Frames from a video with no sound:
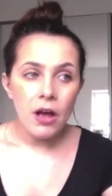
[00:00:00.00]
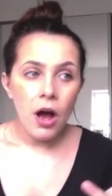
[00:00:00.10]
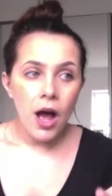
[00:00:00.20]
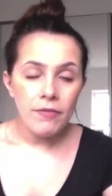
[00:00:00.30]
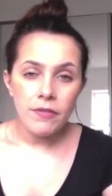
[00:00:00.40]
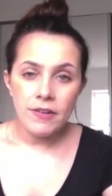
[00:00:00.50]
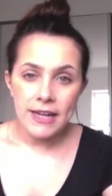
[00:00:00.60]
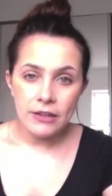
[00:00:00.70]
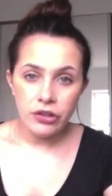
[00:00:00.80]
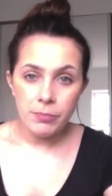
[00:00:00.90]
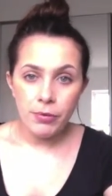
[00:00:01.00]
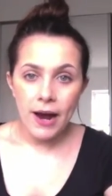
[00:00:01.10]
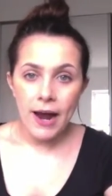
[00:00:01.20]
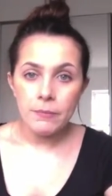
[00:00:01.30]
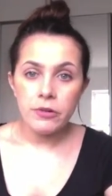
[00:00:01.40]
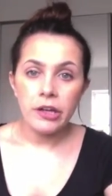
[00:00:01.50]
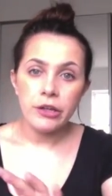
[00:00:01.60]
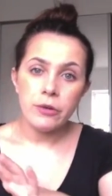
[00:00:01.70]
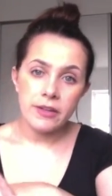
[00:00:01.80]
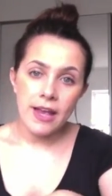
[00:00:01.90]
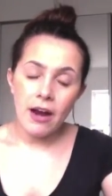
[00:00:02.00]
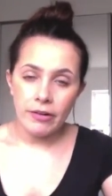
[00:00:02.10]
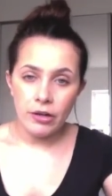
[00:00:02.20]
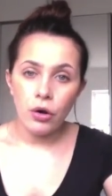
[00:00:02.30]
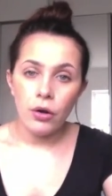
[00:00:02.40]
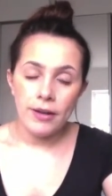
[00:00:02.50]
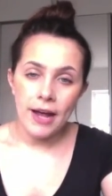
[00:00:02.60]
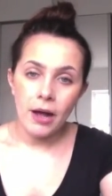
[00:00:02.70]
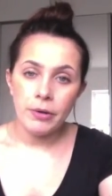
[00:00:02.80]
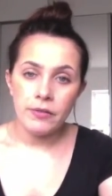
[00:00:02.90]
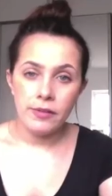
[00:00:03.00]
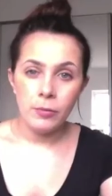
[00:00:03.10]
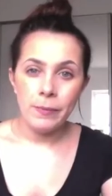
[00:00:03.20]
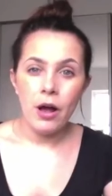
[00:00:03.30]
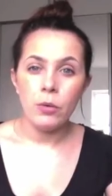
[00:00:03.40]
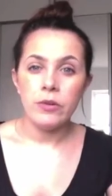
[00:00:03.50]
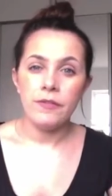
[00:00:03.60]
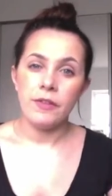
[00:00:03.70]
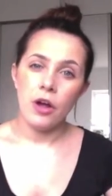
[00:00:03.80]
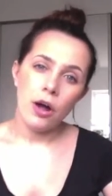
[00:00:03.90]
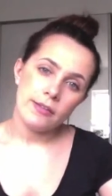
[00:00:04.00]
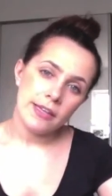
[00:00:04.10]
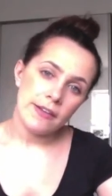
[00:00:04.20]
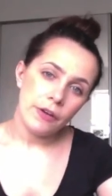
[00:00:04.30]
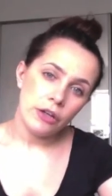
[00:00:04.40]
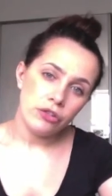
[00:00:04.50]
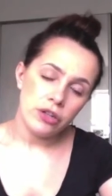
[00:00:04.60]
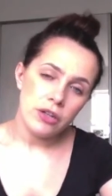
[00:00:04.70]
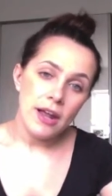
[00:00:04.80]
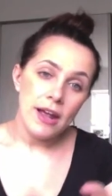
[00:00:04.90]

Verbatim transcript: I have the Venicci pram, so I use the carry cot now because he's a little bit older for the car seat version.